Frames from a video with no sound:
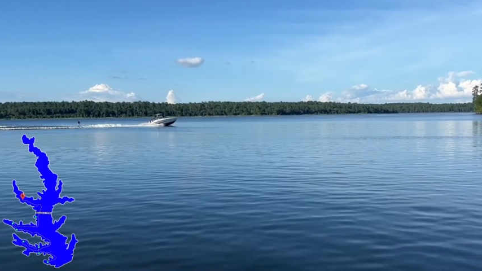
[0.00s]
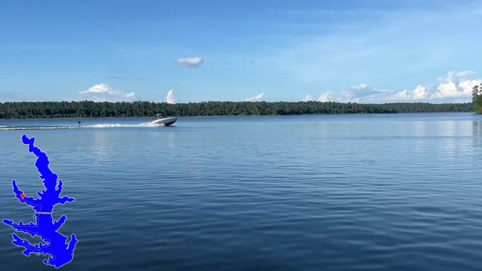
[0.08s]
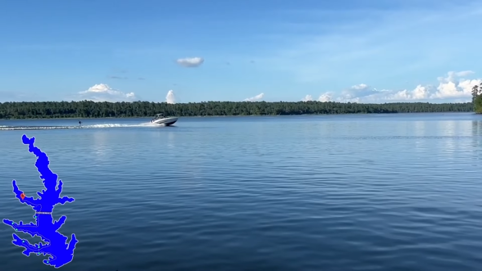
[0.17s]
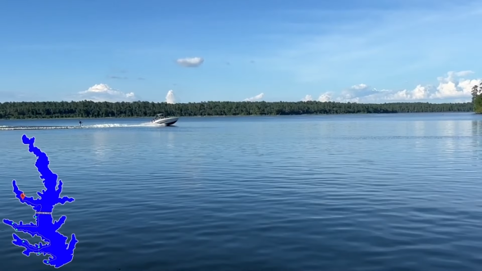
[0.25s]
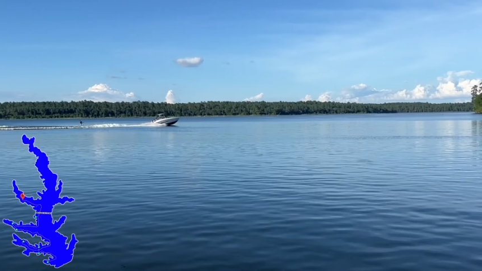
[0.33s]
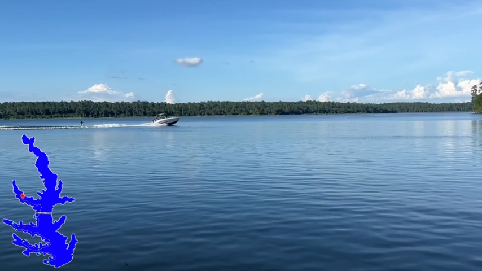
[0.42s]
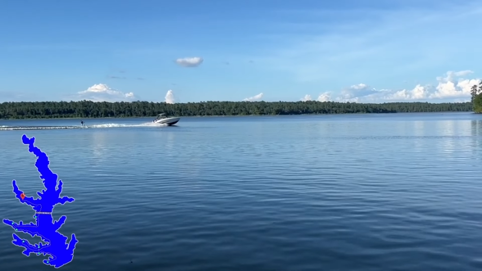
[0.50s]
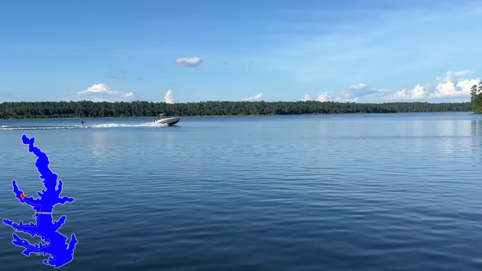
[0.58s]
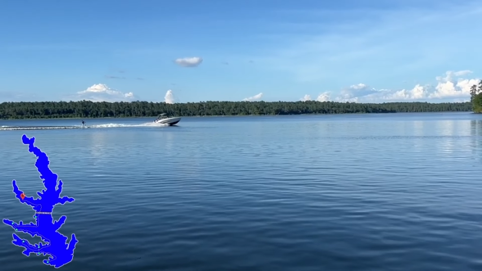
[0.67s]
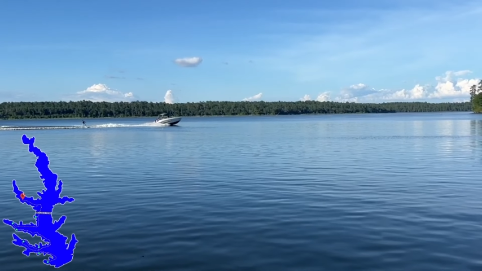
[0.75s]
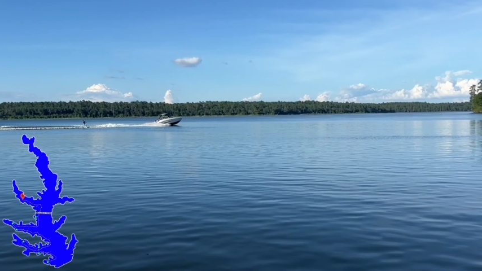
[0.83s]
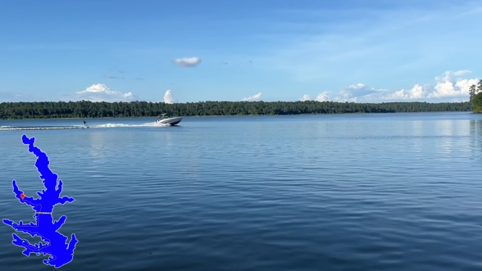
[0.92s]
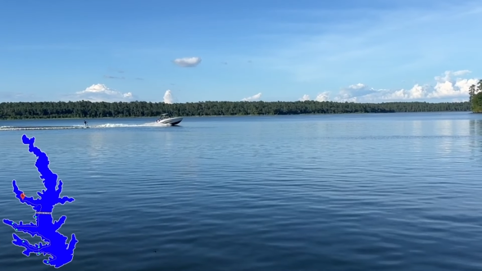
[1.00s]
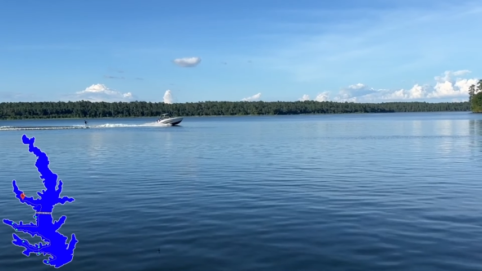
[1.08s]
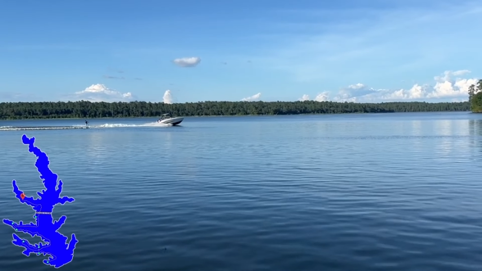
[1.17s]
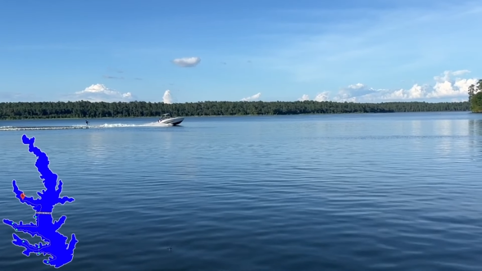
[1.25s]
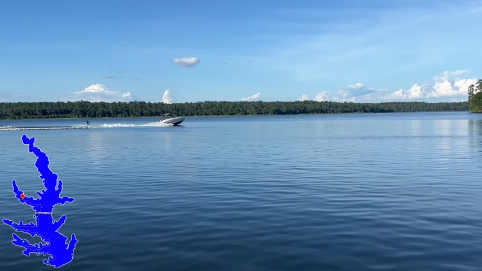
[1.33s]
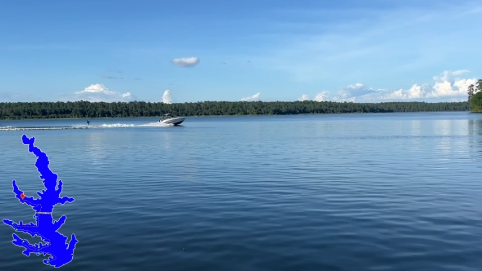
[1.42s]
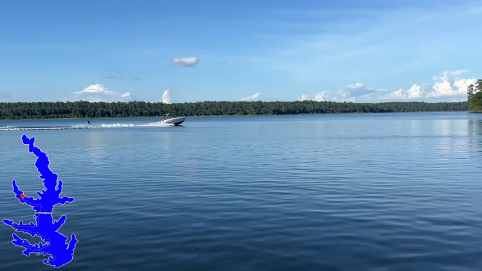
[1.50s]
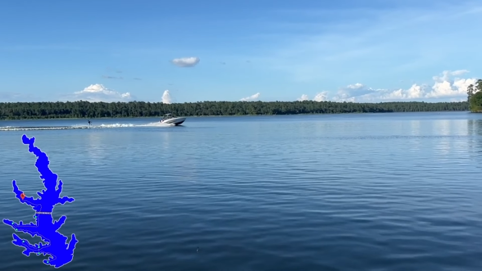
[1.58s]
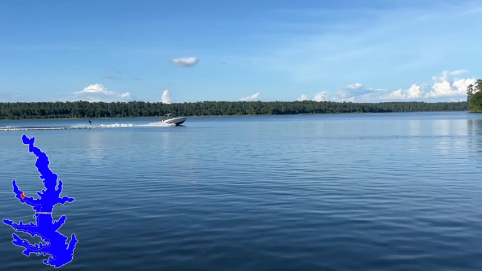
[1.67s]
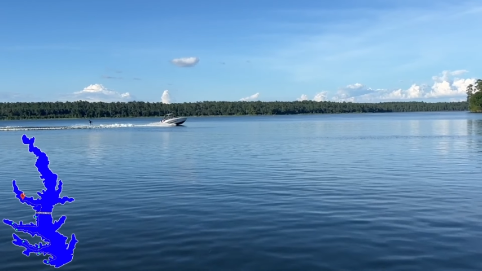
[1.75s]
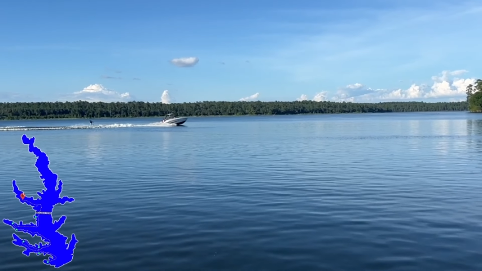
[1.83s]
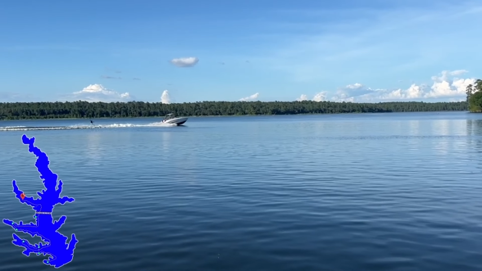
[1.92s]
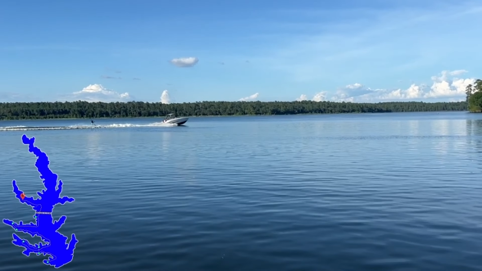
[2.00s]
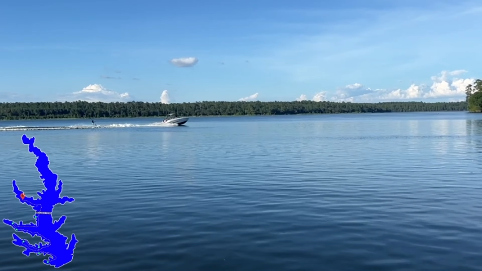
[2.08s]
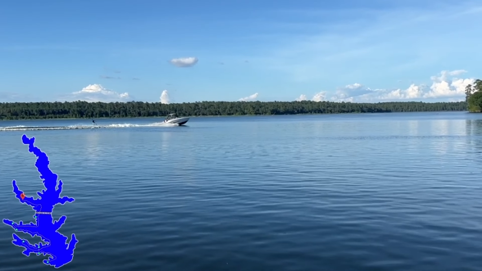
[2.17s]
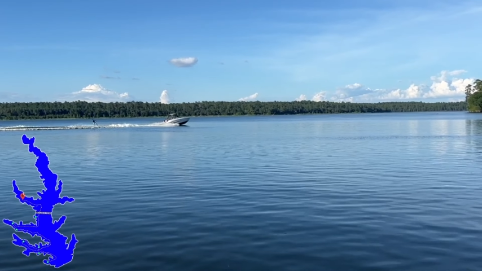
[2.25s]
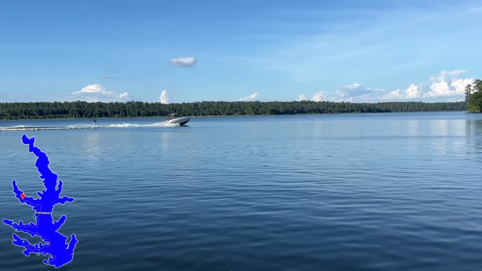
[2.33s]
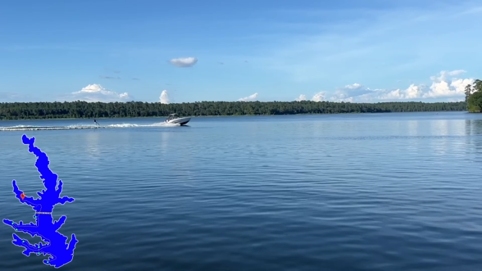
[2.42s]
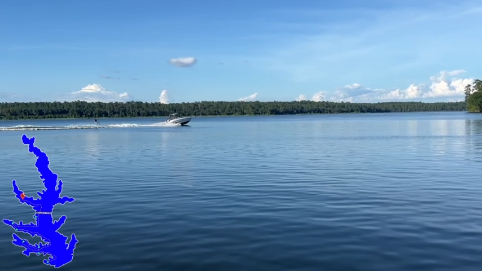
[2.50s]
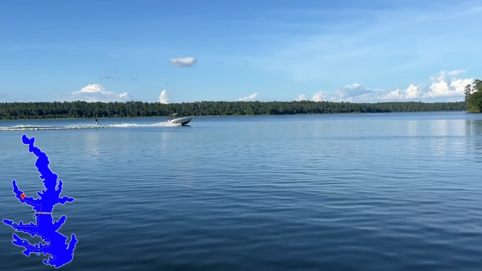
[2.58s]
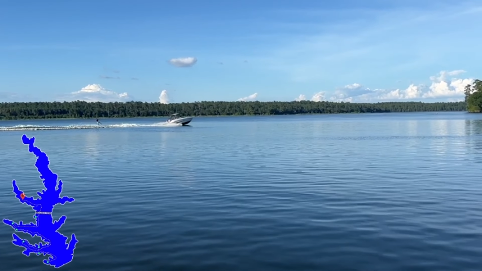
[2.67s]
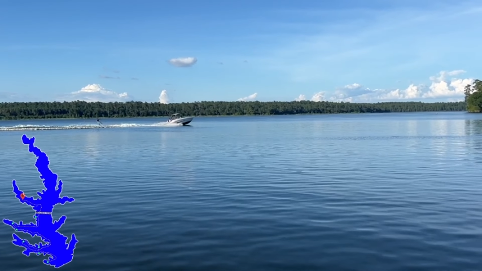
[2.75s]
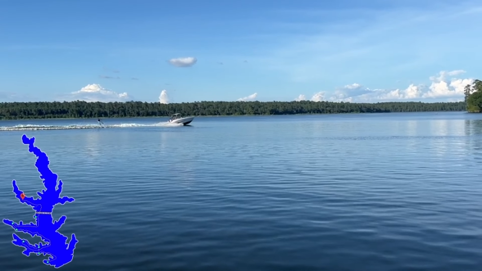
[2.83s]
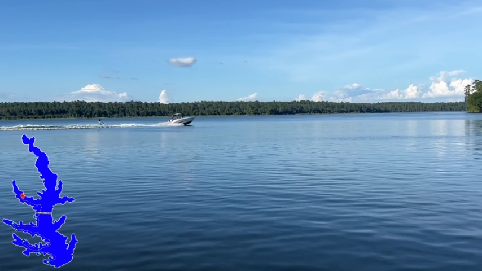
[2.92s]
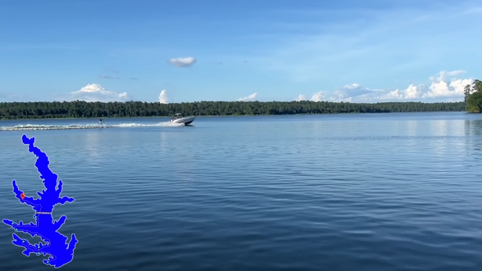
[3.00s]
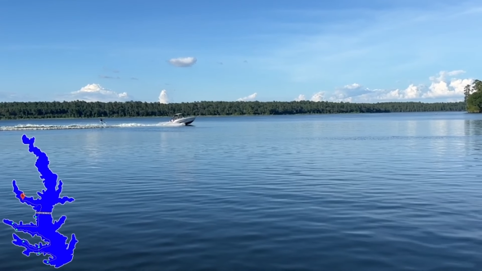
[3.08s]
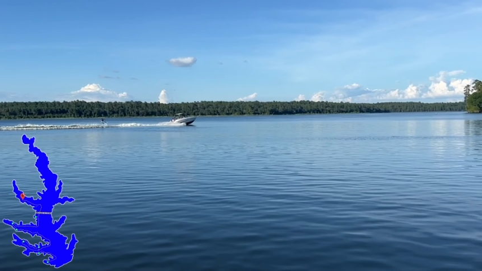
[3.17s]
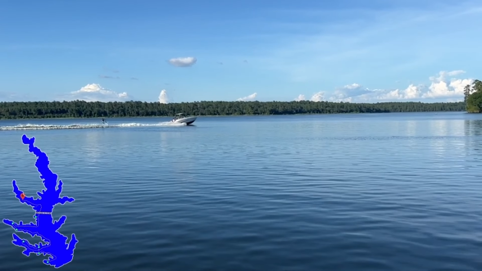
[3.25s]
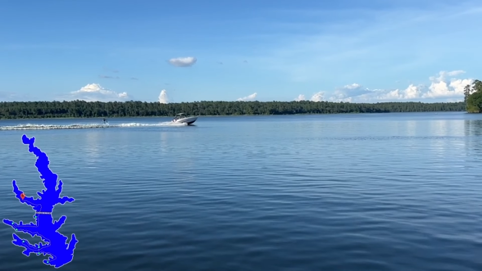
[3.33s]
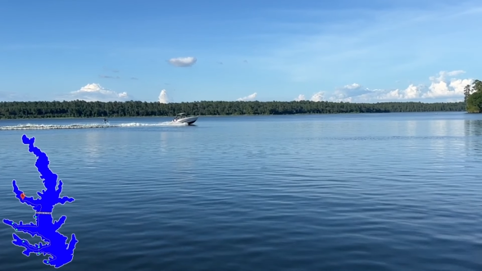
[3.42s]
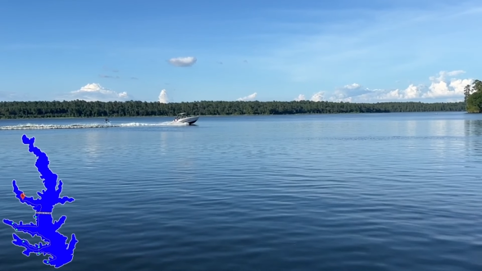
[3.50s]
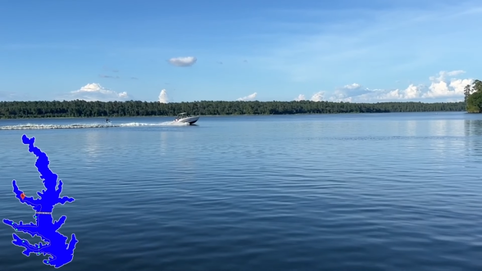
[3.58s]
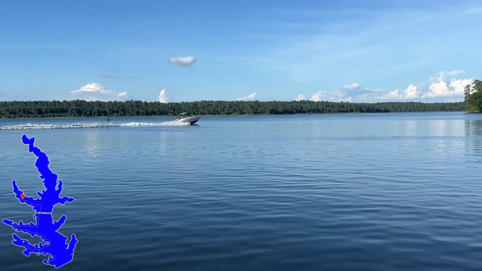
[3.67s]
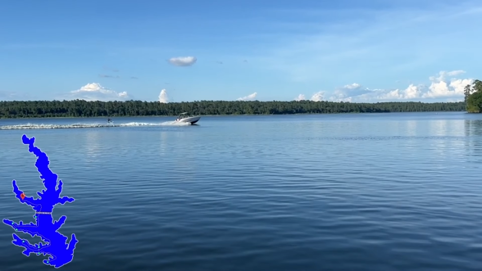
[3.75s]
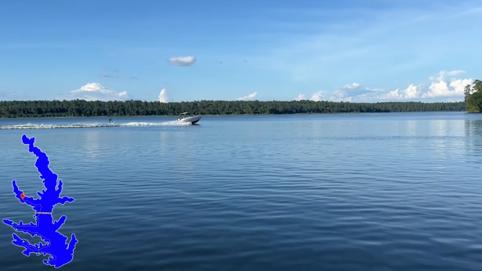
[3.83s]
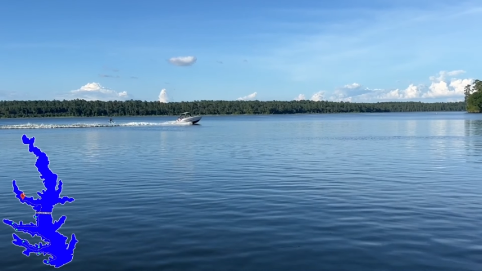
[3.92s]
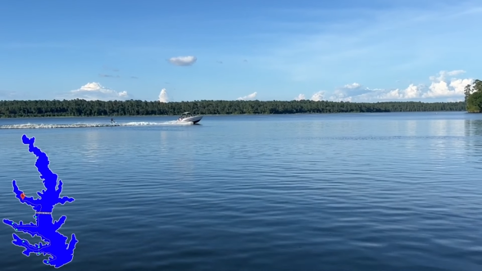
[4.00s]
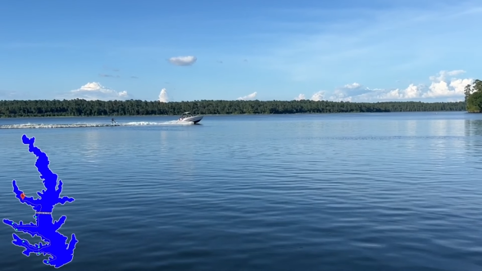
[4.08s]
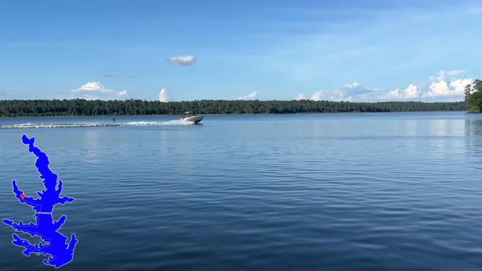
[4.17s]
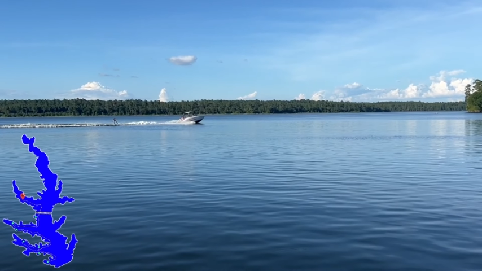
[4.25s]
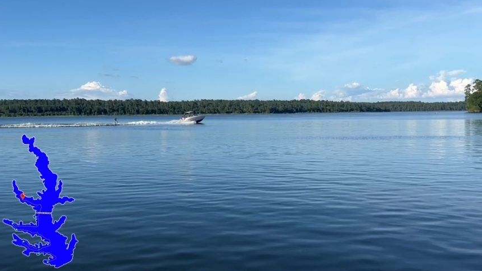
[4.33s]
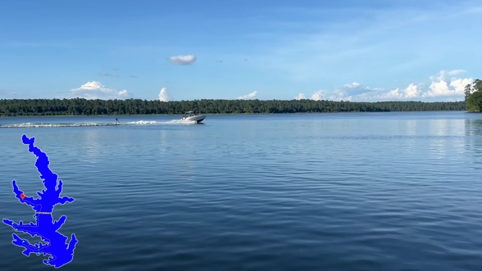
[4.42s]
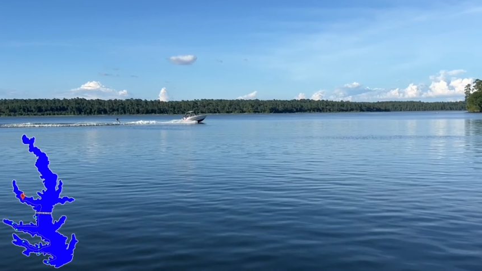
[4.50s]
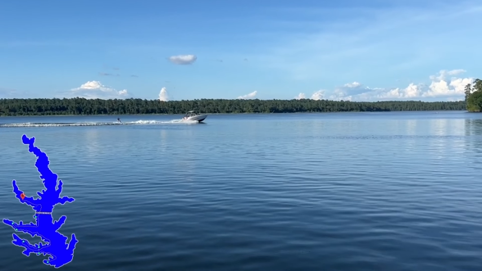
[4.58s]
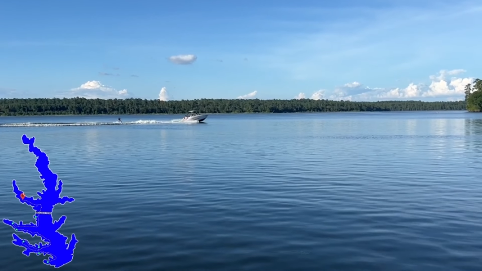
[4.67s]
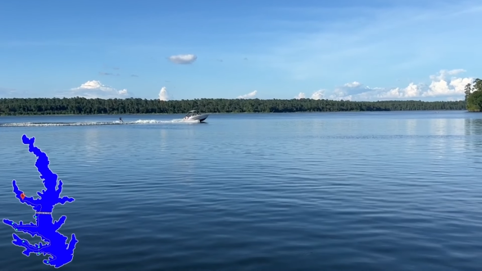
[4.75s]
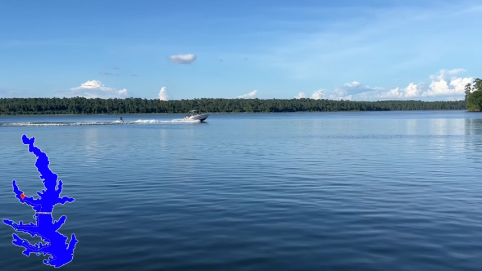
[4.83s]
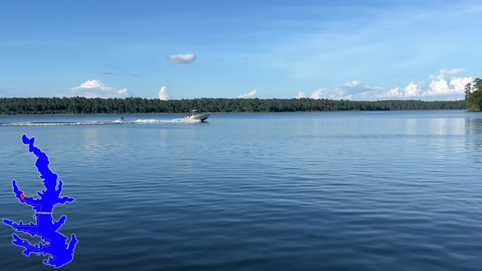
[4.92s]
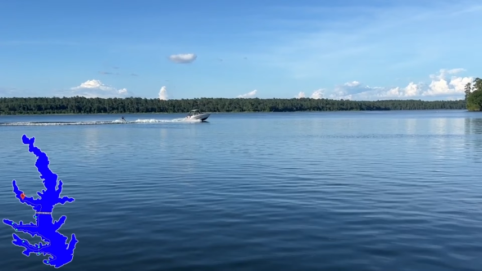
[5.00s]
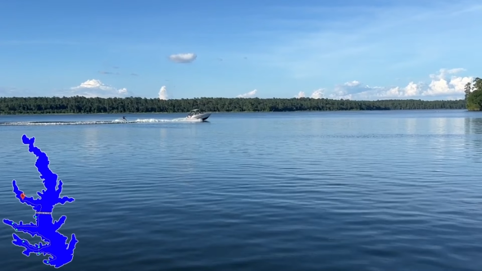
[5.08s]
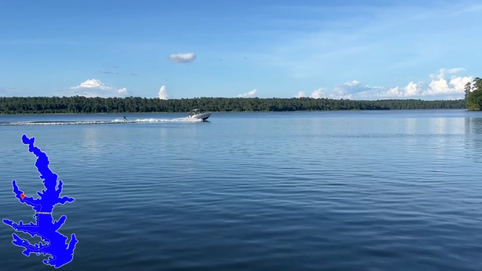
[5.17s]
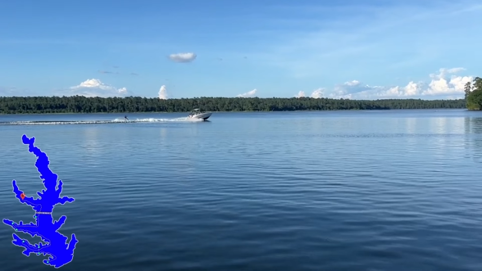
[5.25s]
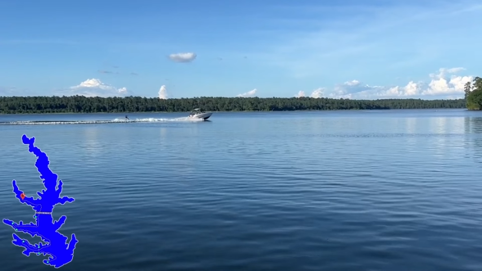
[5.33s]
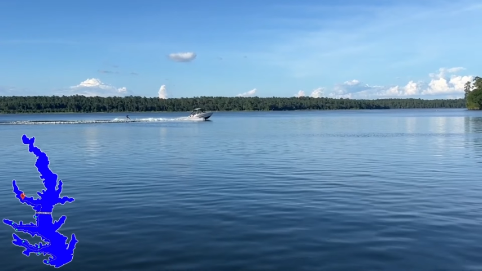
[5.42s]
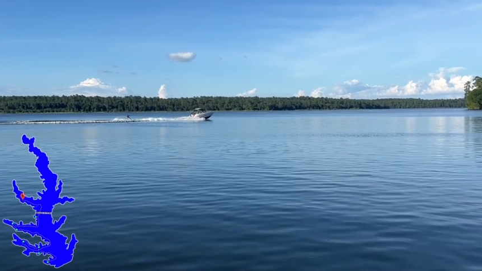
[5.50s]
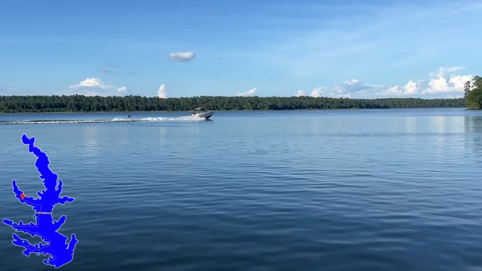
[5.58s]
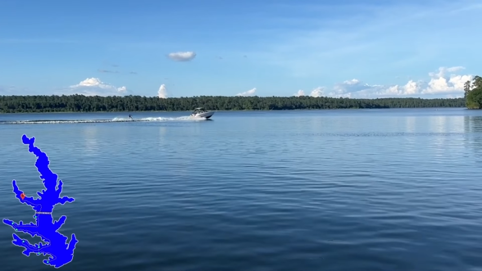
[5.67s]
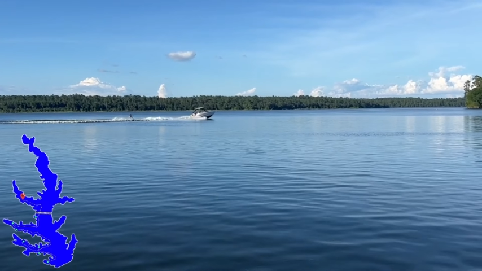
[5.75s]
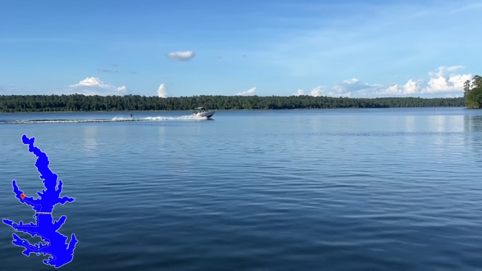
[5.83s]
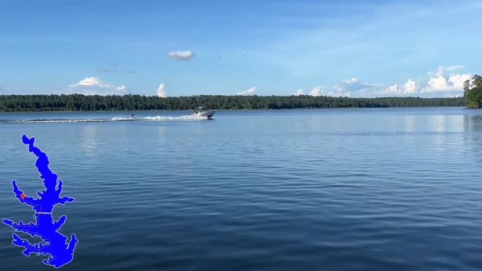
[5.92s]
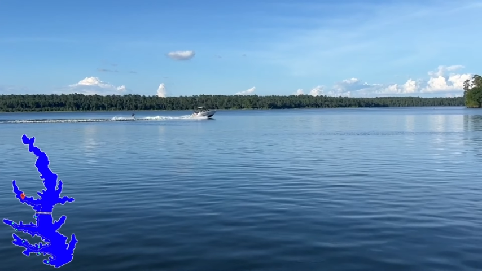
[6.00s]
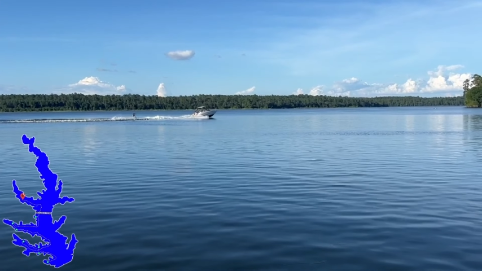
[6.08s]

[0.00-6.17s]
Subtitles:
[unreadable: no face in view]